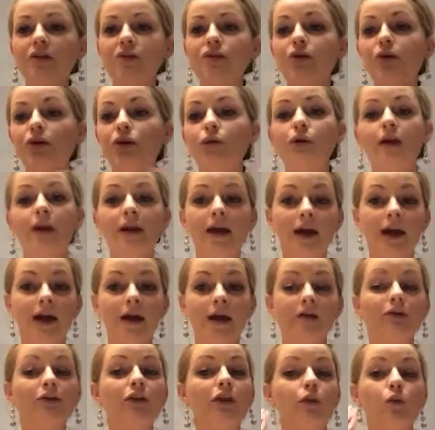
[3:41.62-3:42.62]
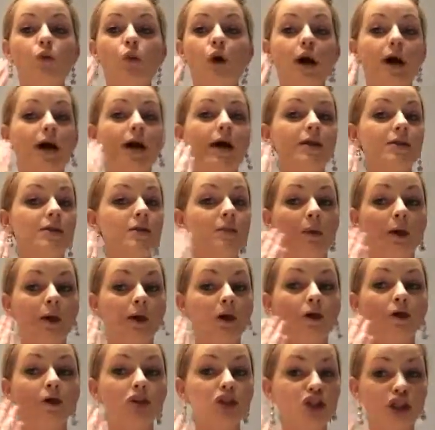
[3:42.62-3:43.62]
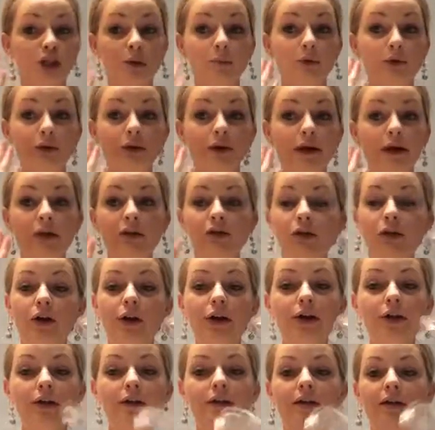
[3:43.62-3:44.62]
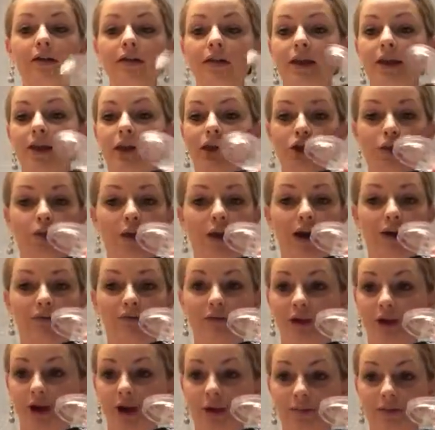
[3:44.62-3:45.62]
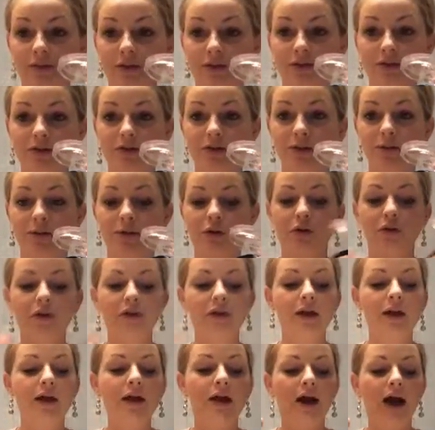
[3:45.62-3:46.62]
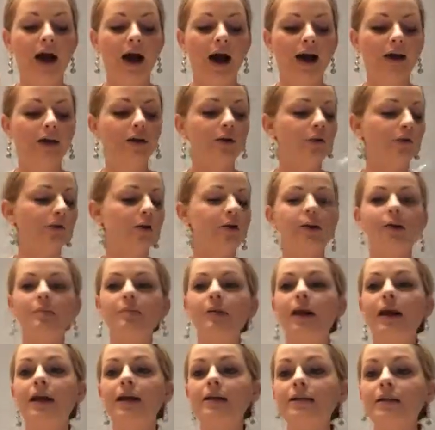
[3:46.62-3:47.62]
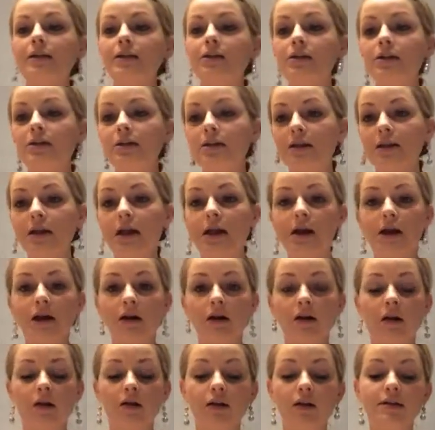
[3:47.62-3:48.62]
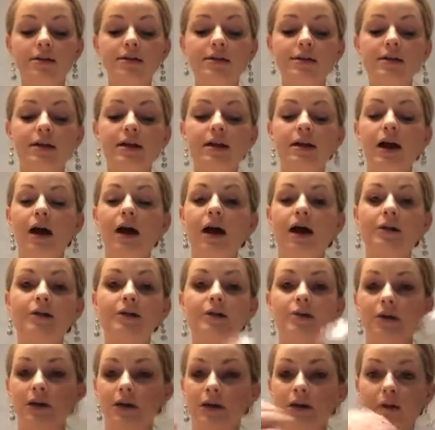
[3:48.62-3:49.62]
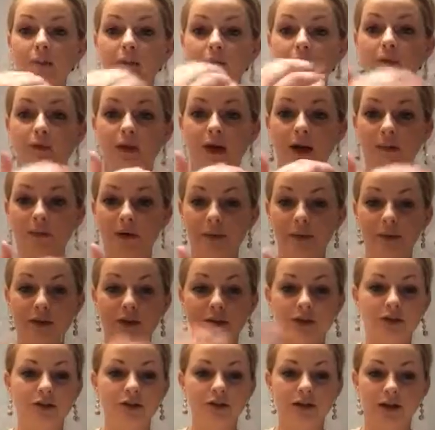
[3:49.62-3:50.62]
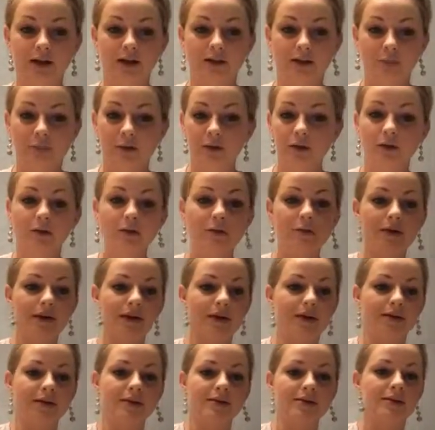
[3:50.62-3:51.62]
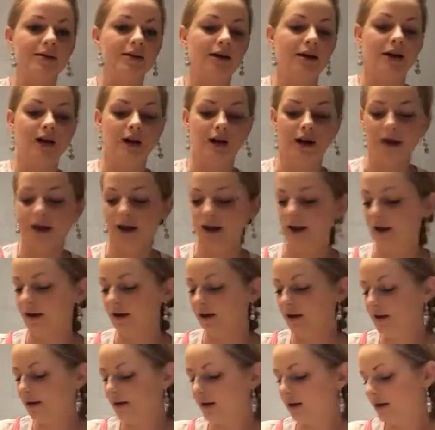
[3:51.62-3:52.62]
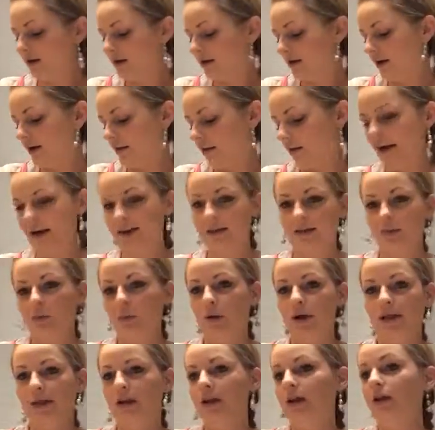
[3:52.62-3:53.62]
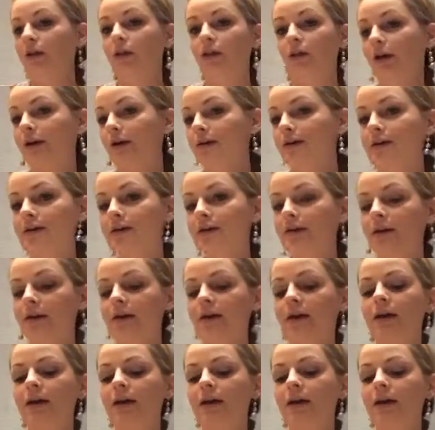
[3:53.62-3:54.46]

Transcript: So you can have, if you want a sparkle shimmery look, then you have the option to do both. I don't really pay attention to that, in all honesty. I just kind of blunt my brush in the middle because I like the way that it looks.